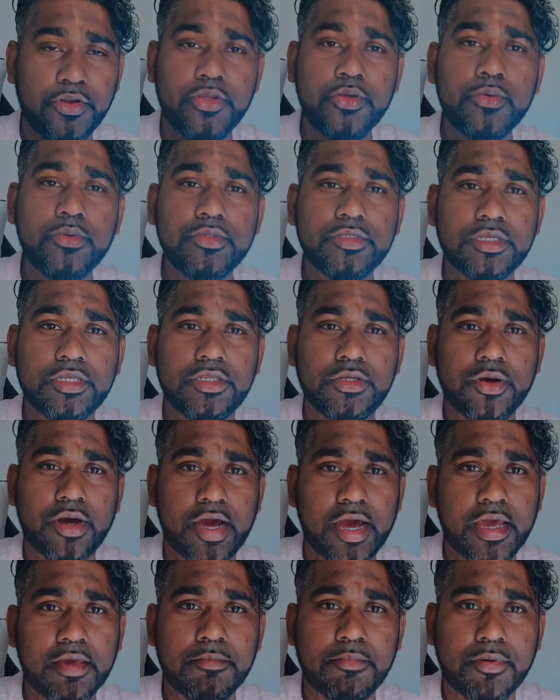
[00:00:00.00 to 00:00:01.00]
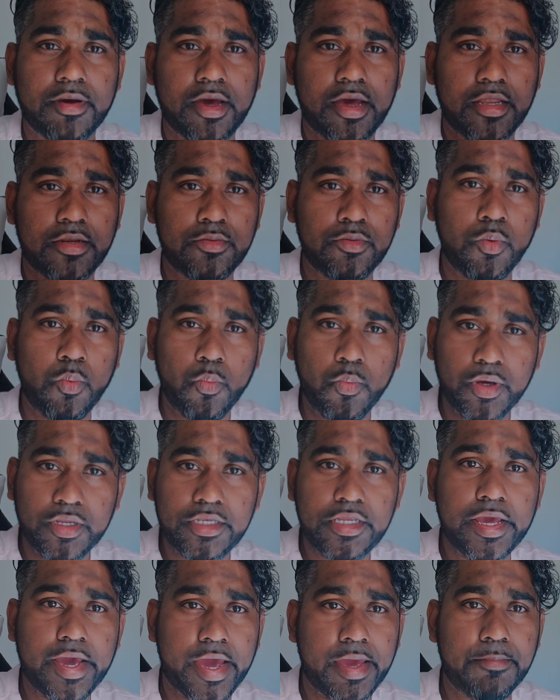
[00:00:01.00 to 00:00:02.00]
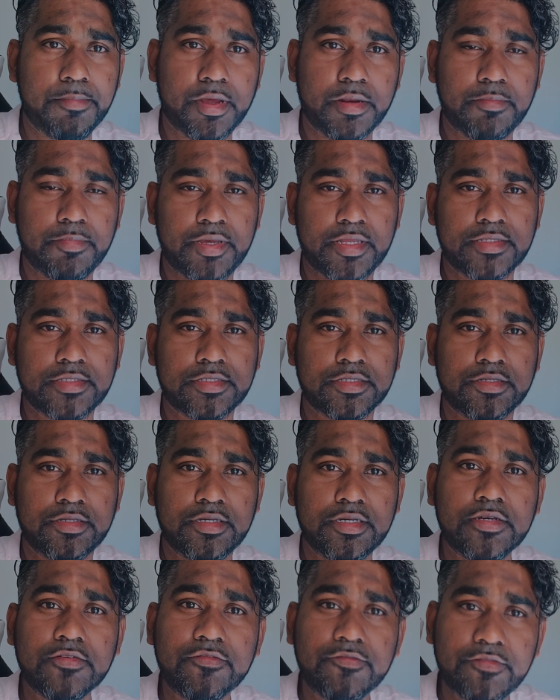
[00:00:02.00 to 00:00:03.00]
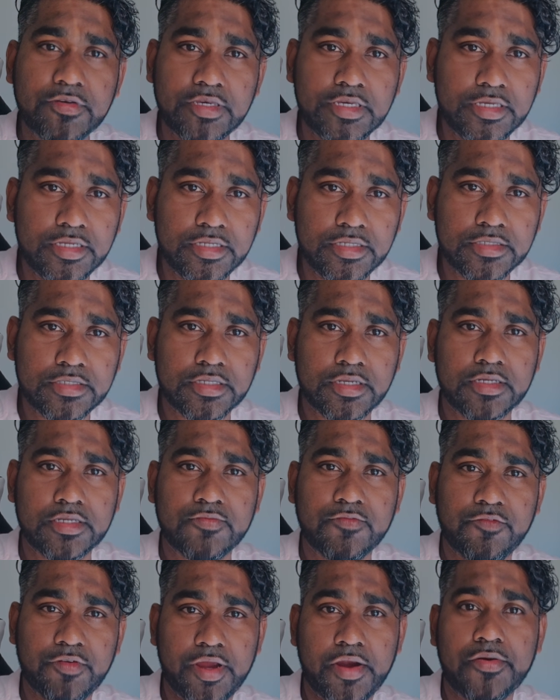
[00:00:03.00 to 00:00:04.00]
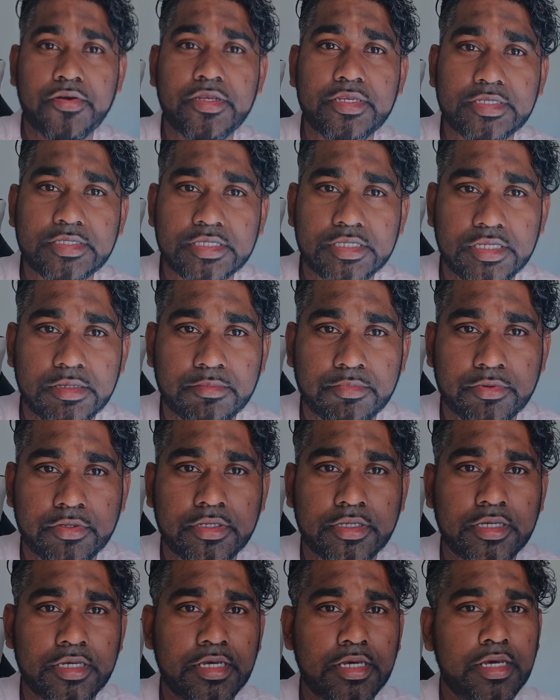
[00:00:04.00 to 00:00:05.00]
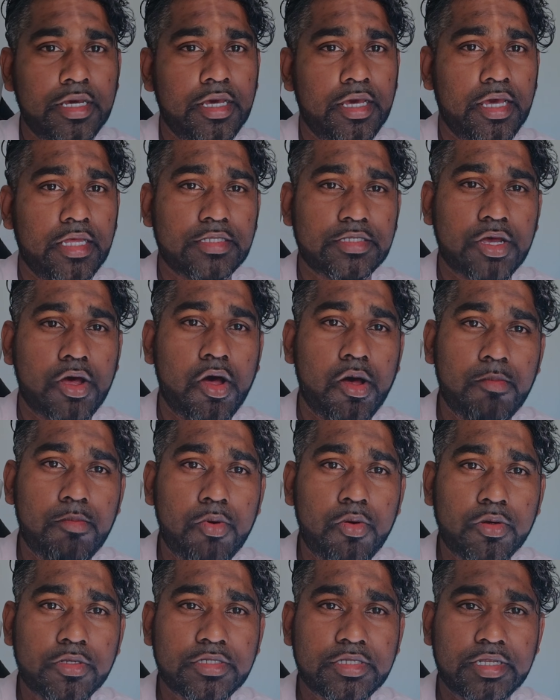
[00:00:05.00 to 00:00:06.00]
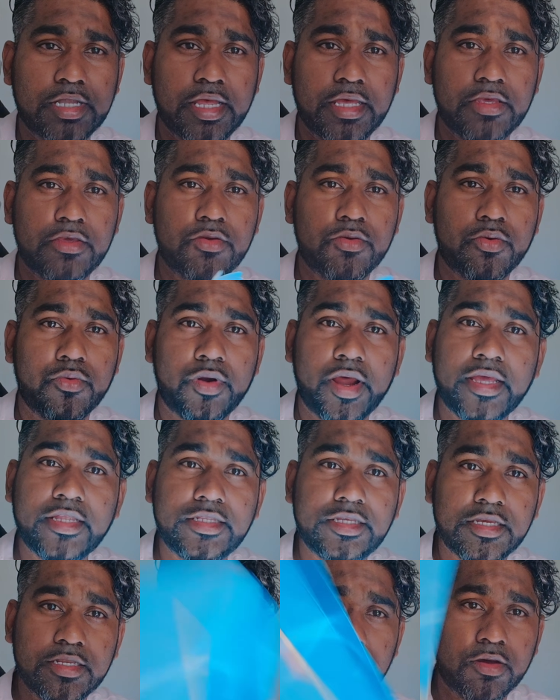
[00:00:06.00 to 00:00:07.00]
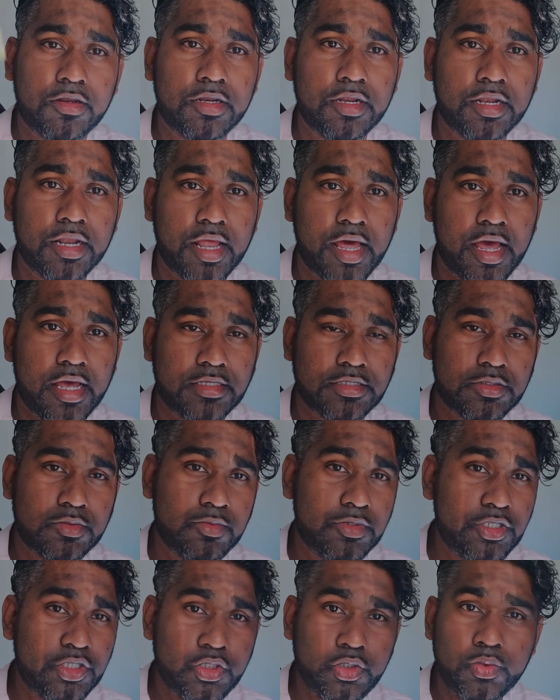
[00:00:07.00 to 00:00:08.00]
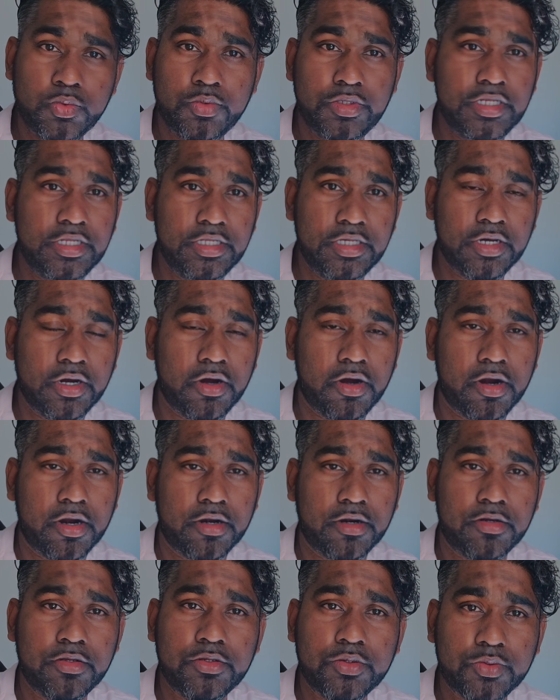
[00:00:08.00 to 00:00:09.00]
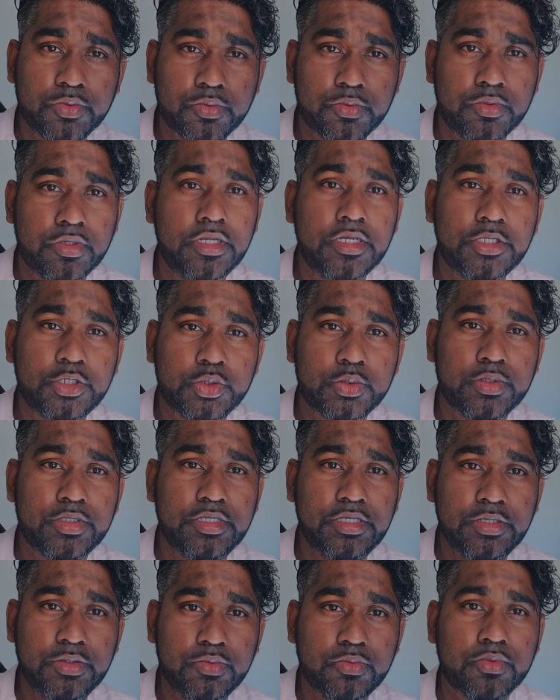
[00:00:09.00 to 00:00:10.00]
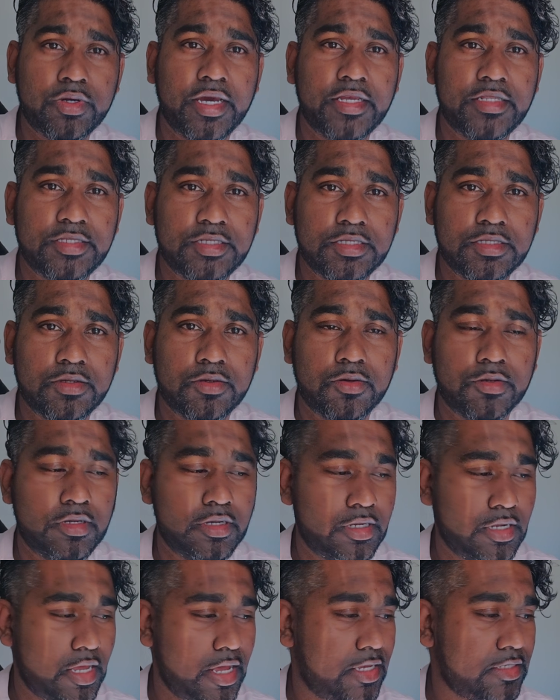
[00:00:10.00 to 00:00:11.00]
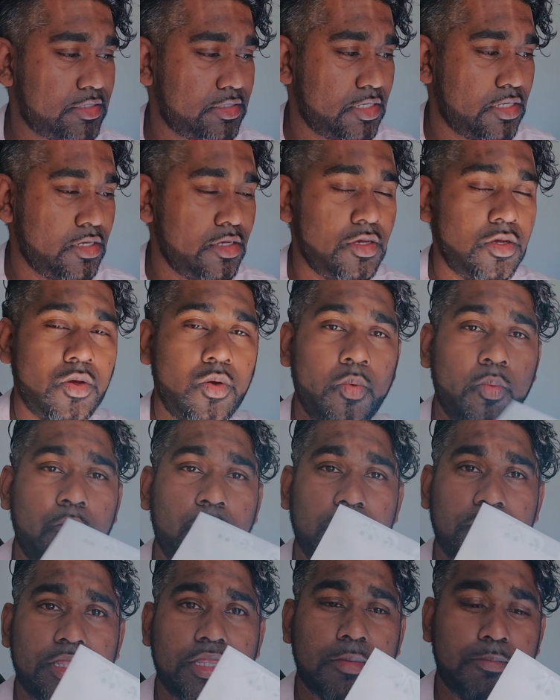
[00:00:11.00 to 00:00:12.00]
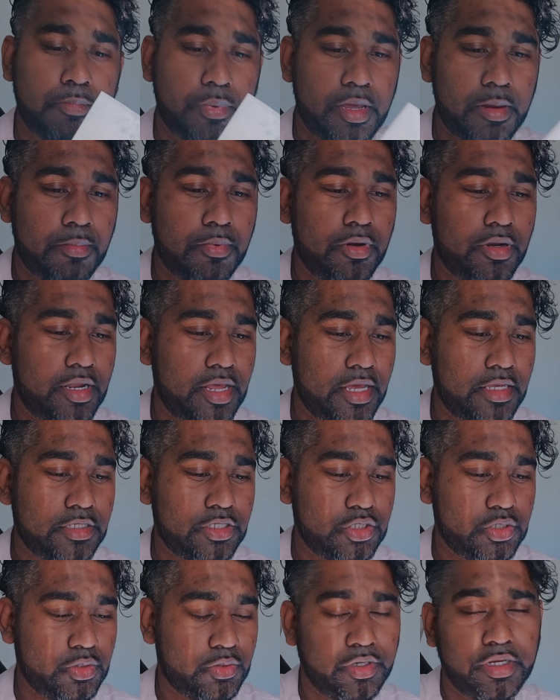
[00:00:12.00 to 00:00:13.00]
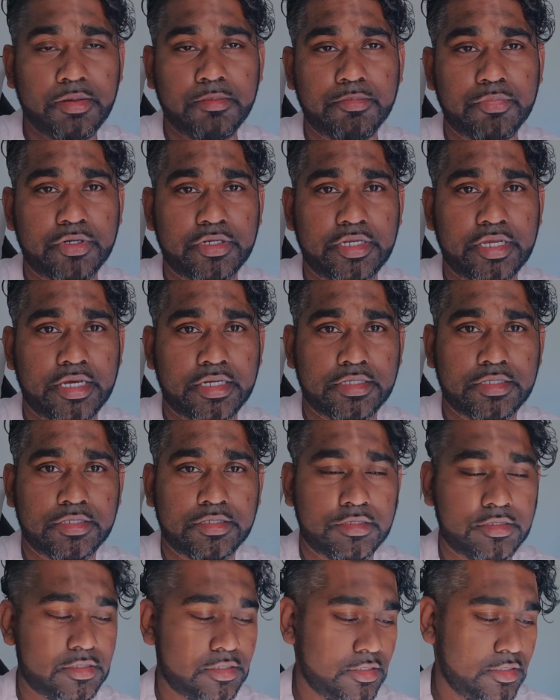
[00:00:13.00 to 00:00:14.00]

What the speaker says: using your iPad with the iPad pencil, it feels very slippery. It's almost like you're writing on glass, which you really are. You're literally writing on glass. With the Paperlike screen protector,